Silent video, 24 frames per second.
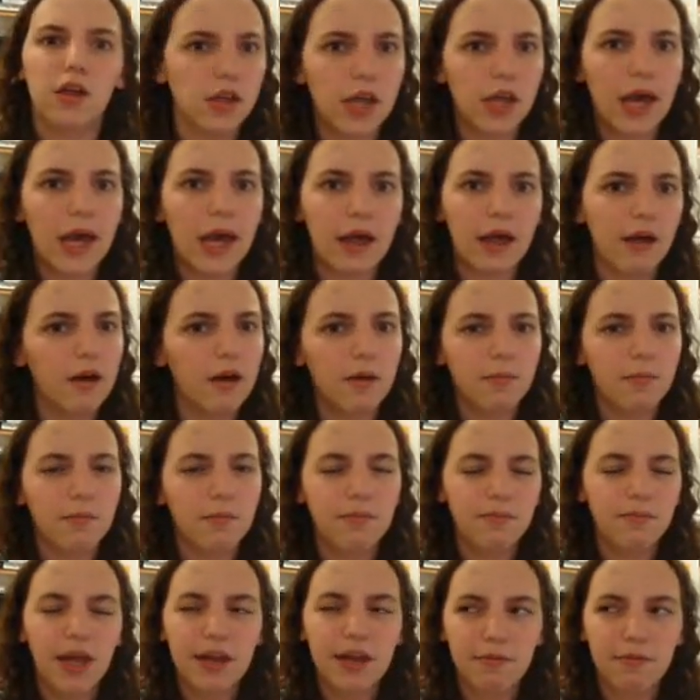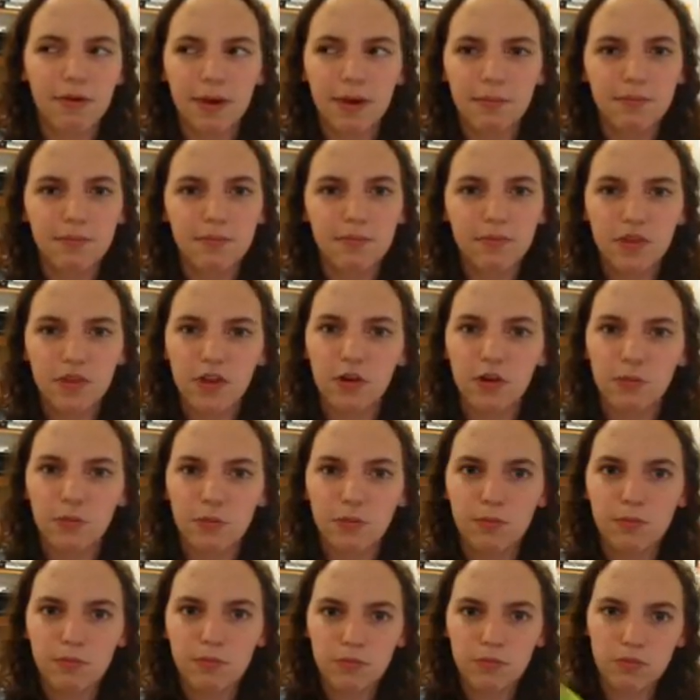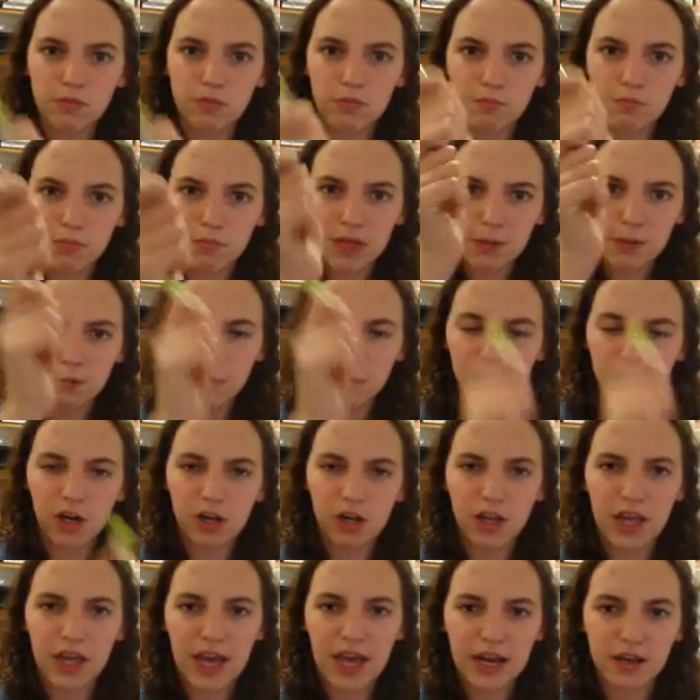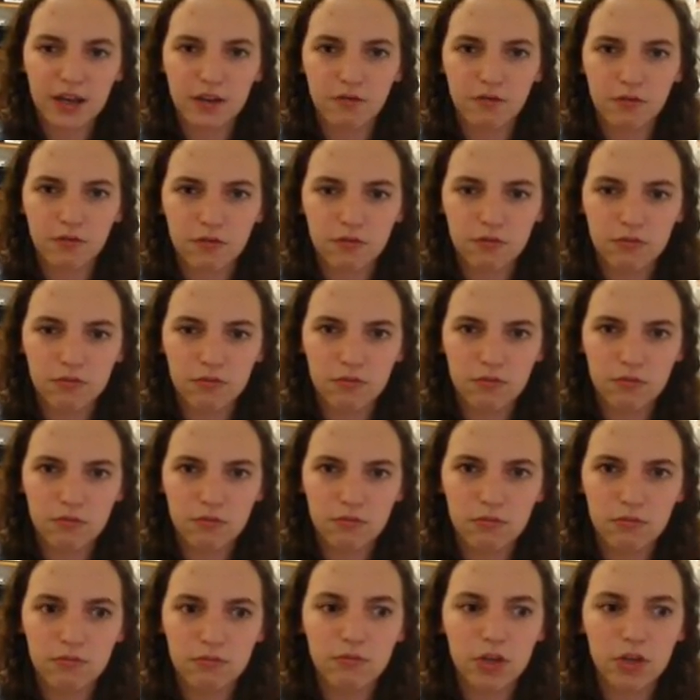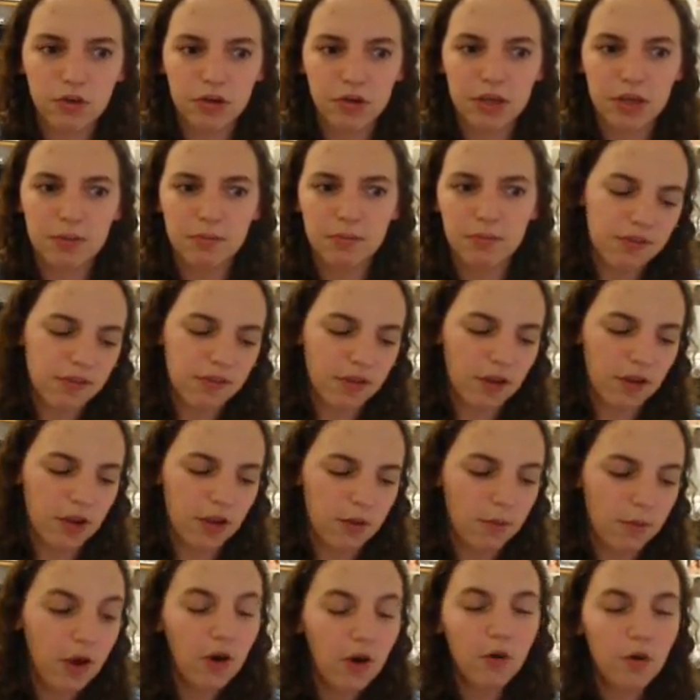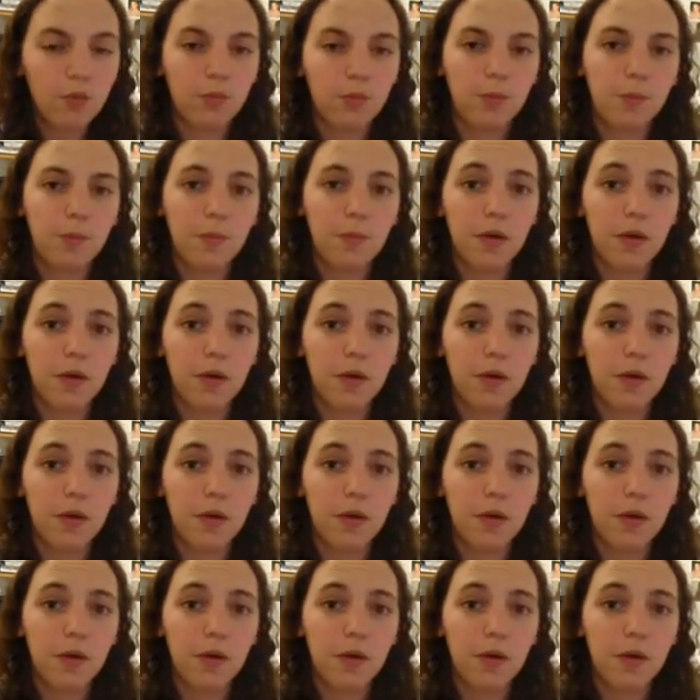Yeah, anyway, so, be politically active. Do it. Oh!